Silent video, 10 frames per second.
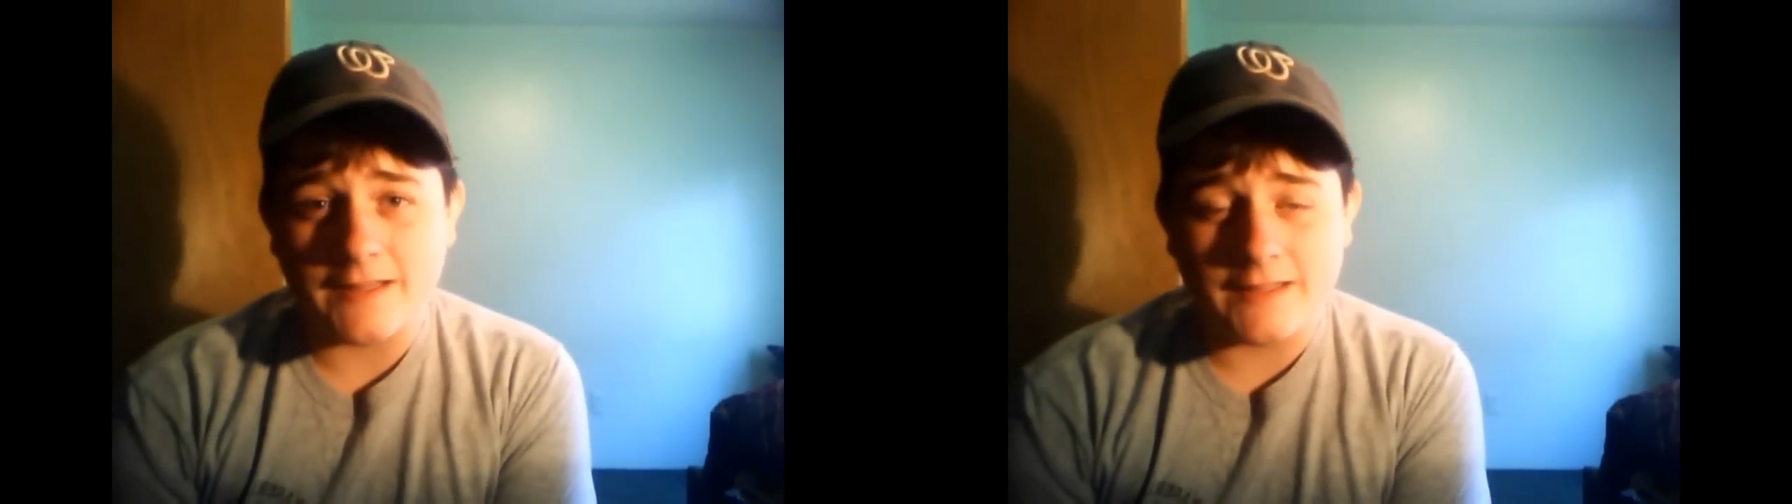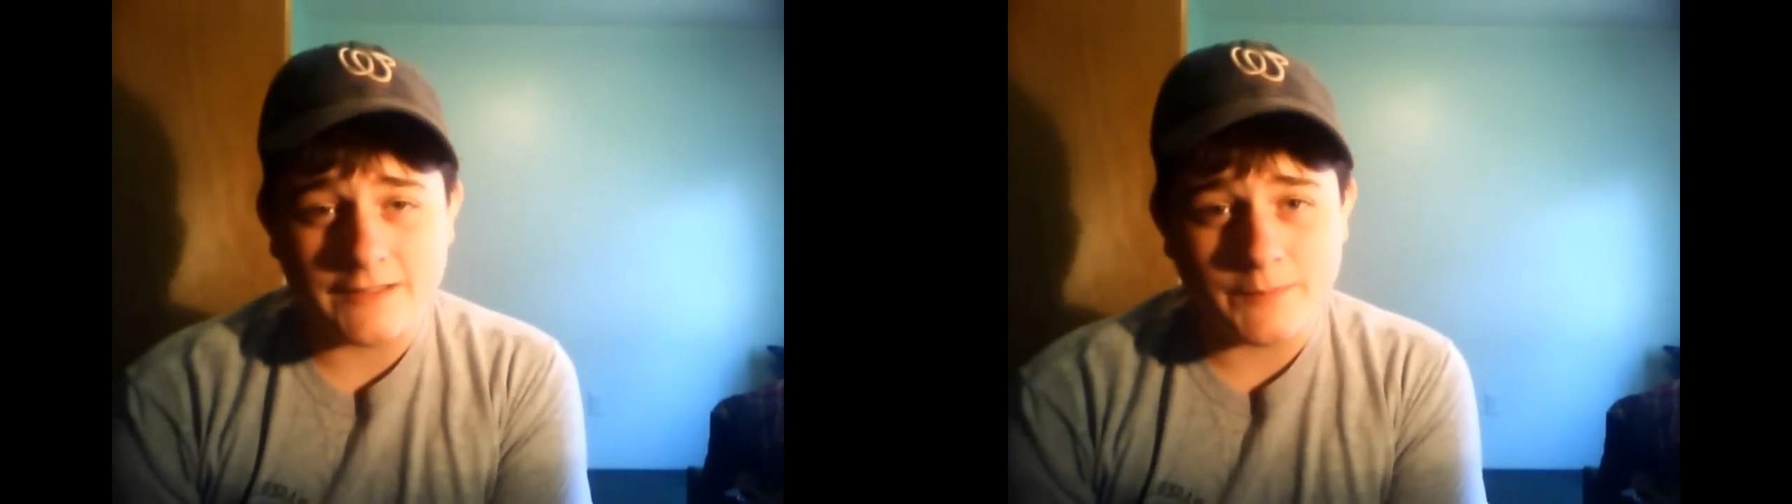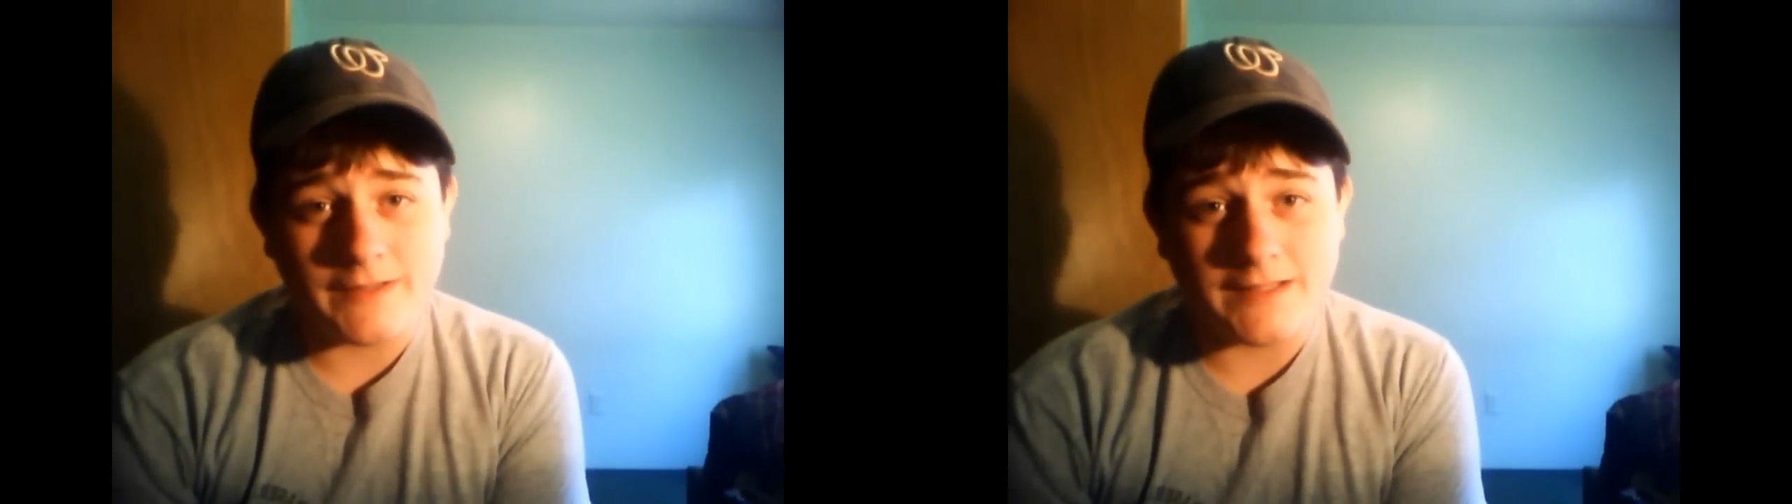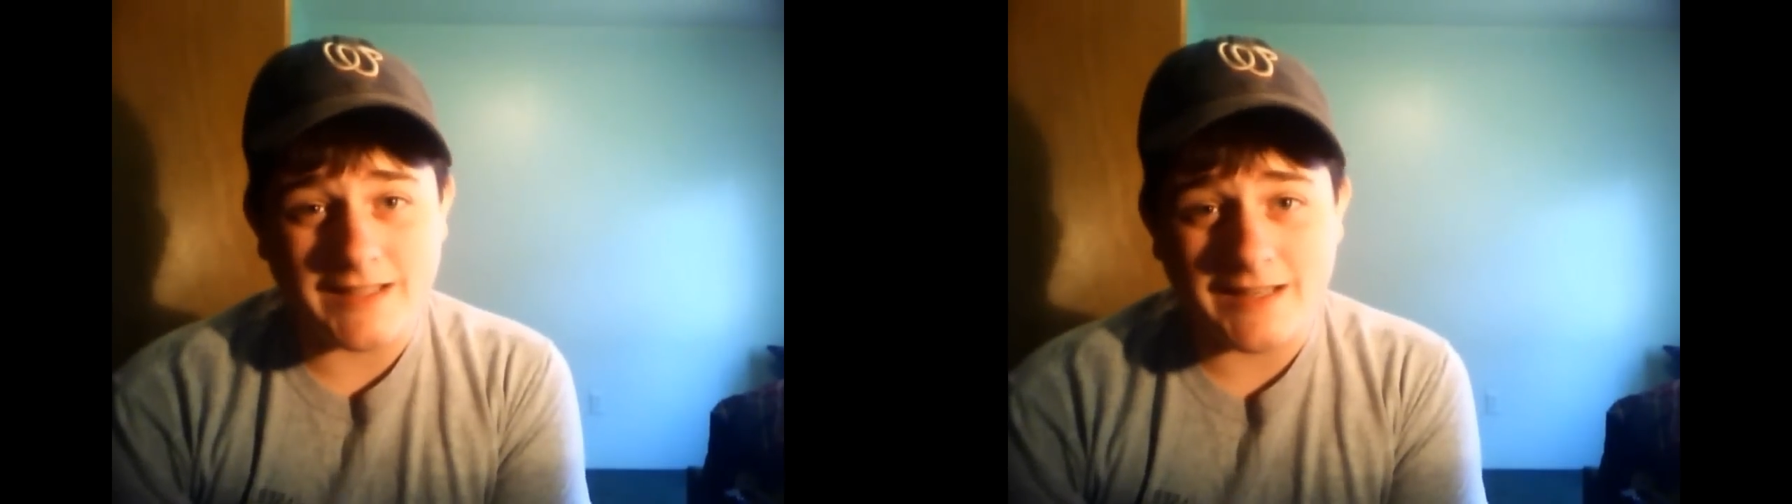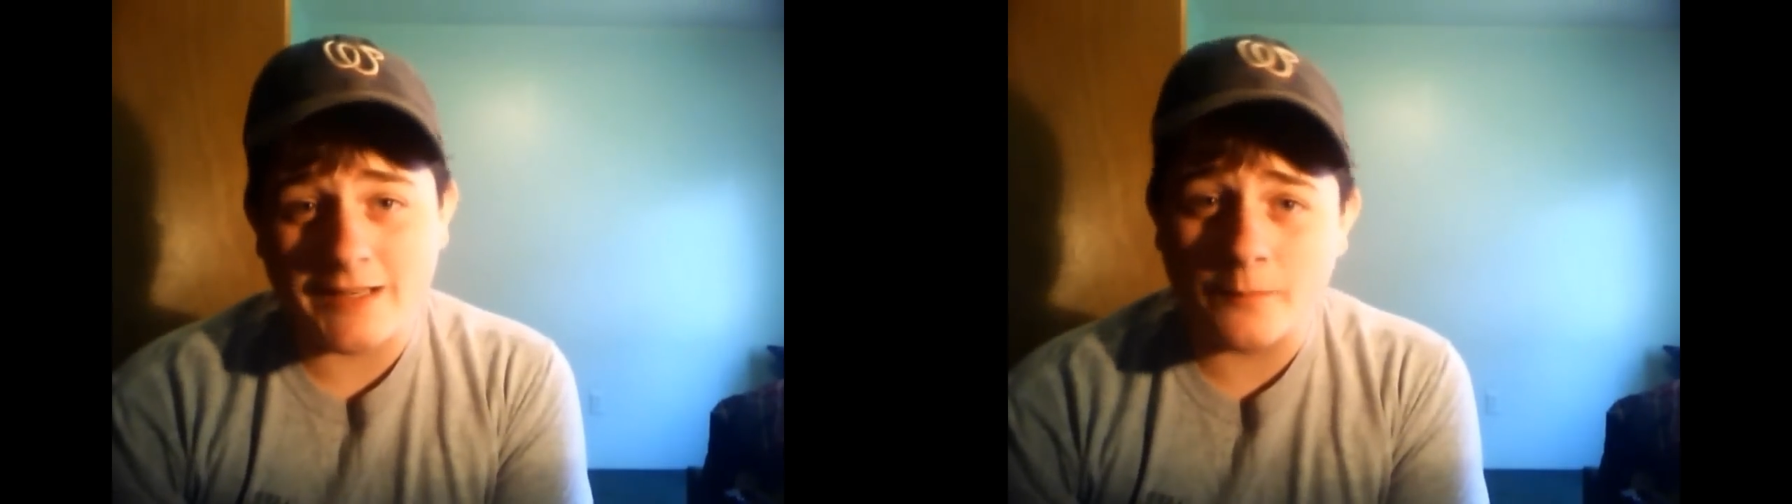is
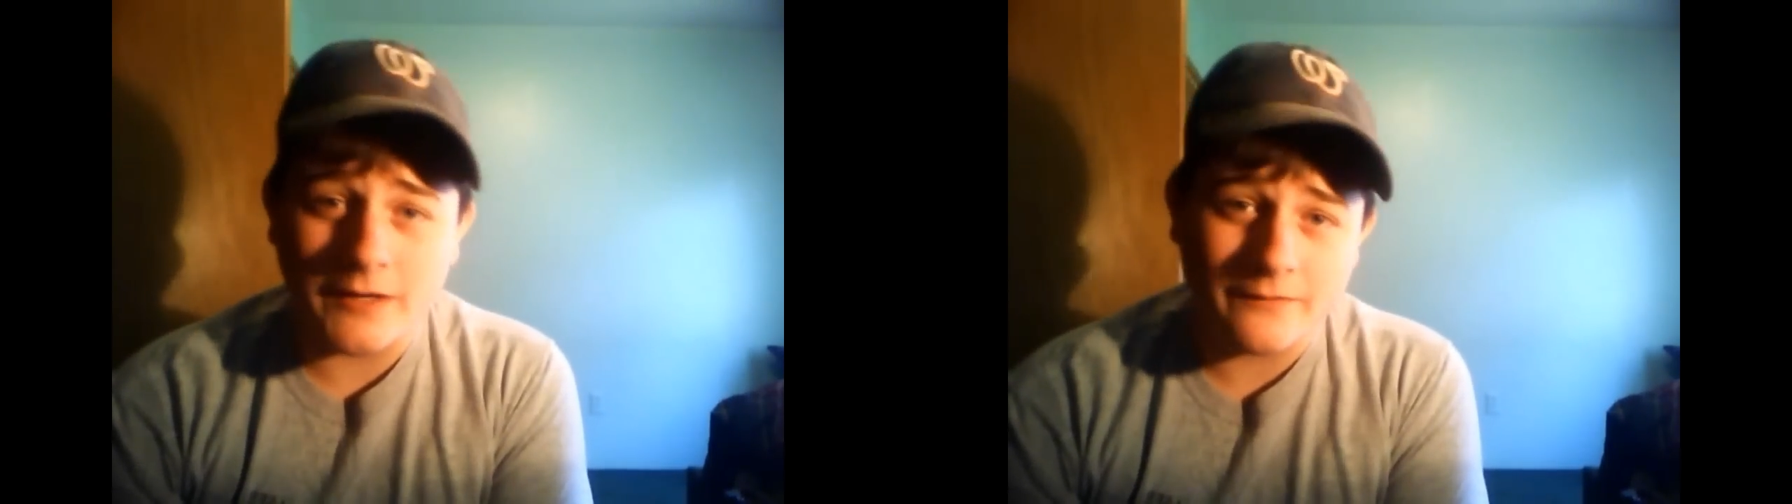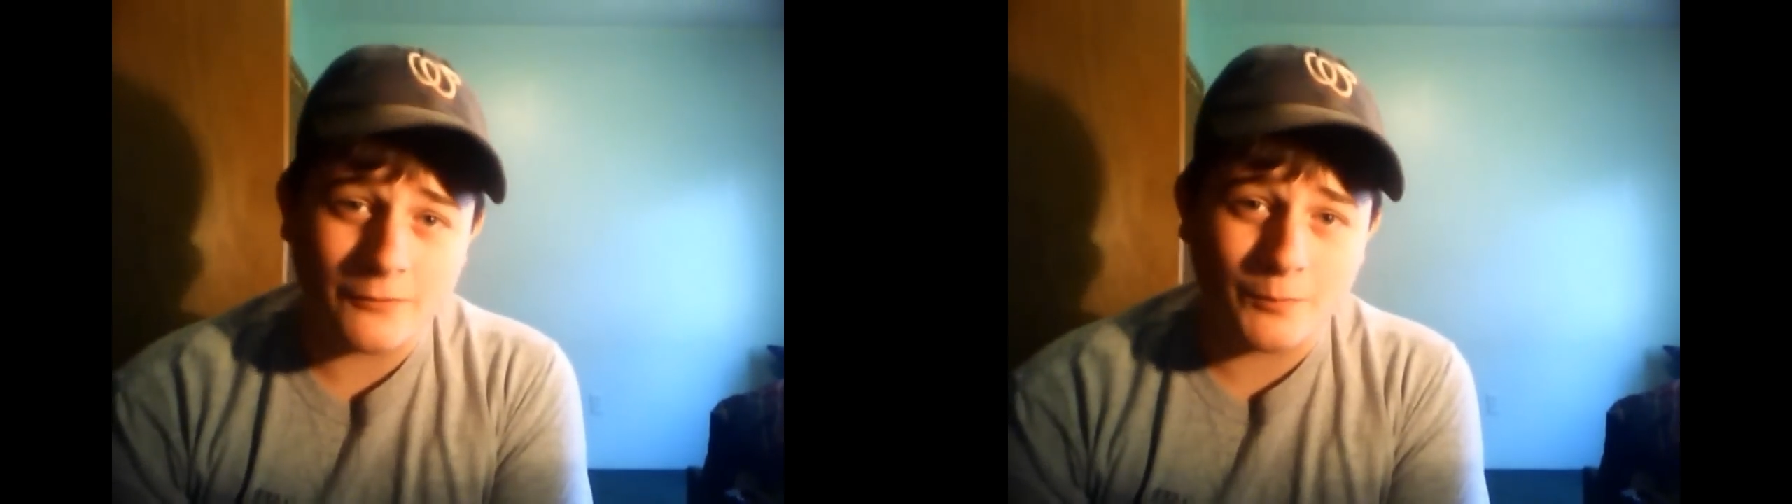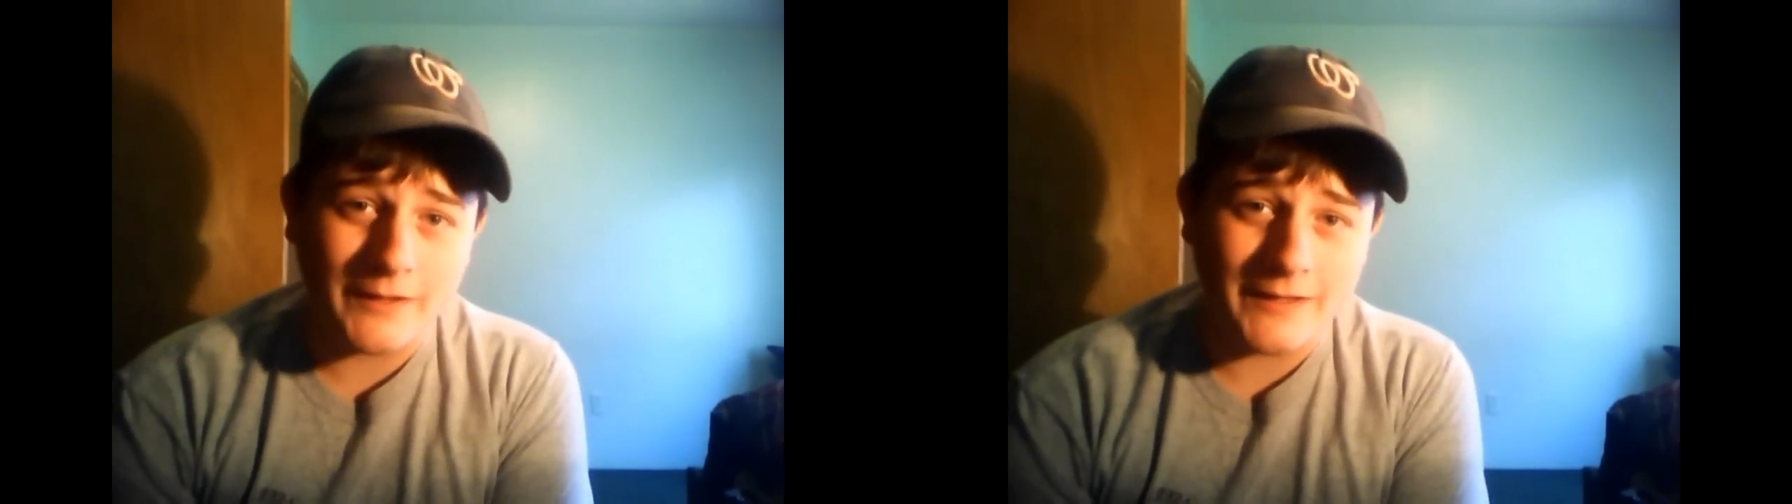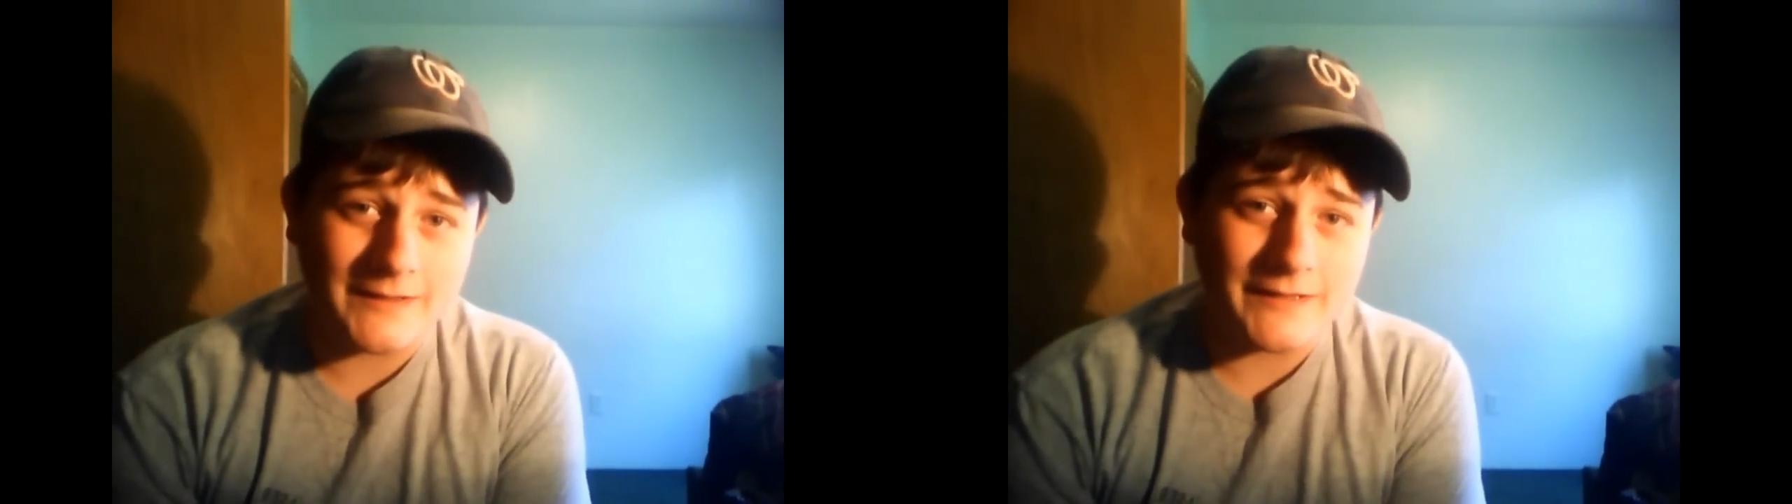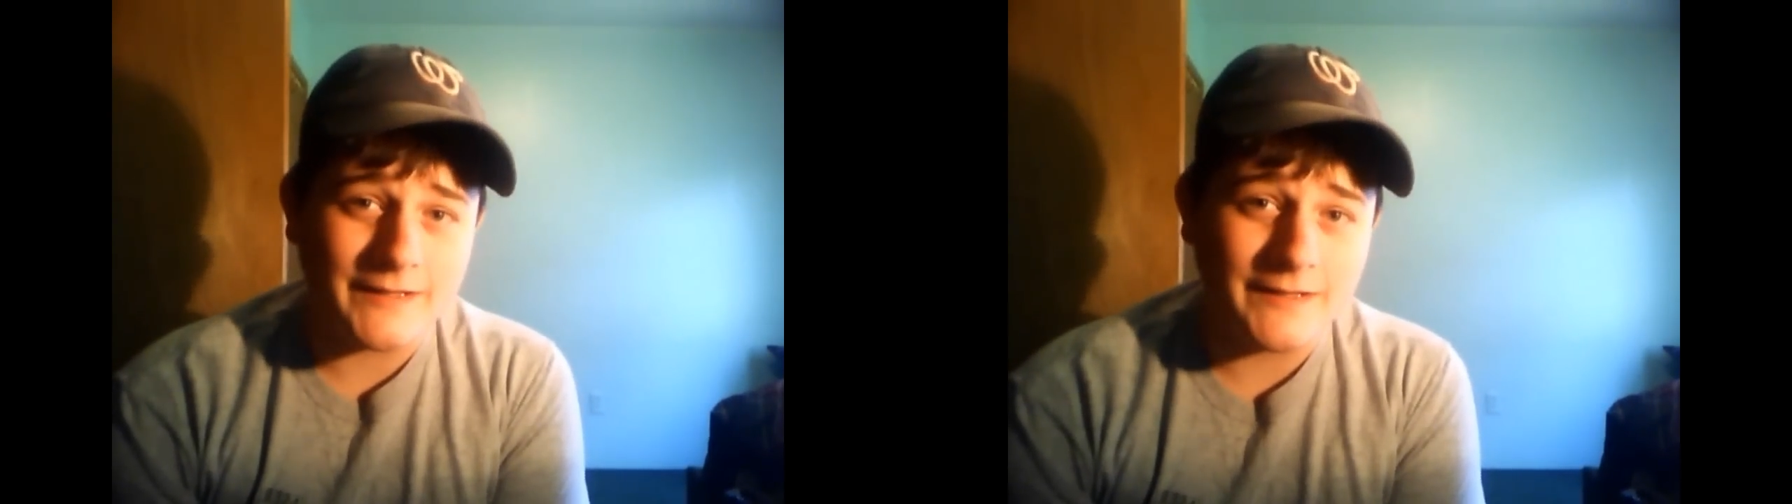because I need money for a plane
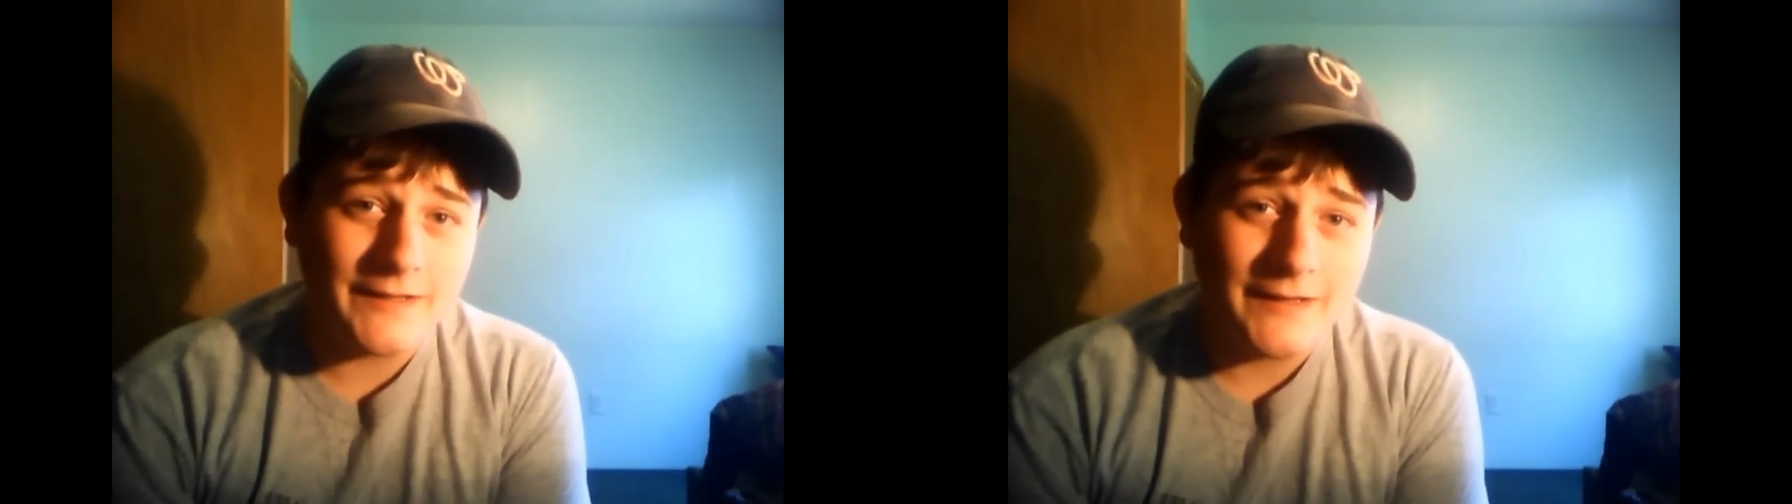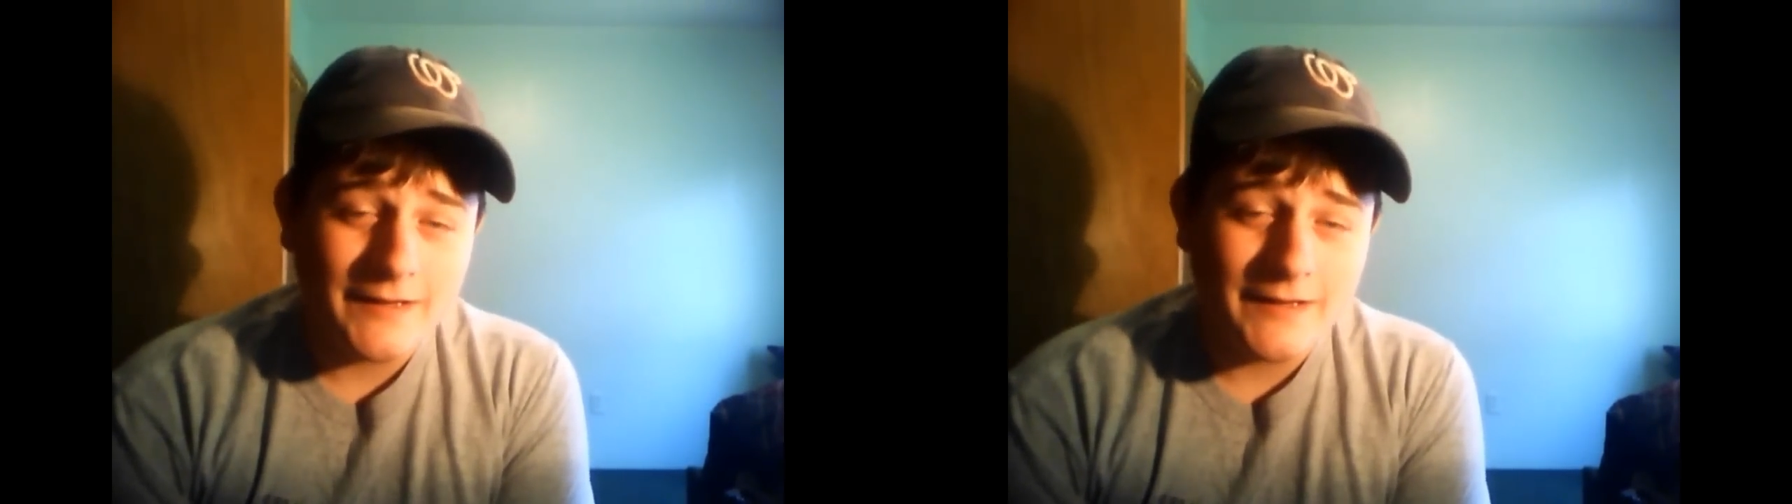ticket.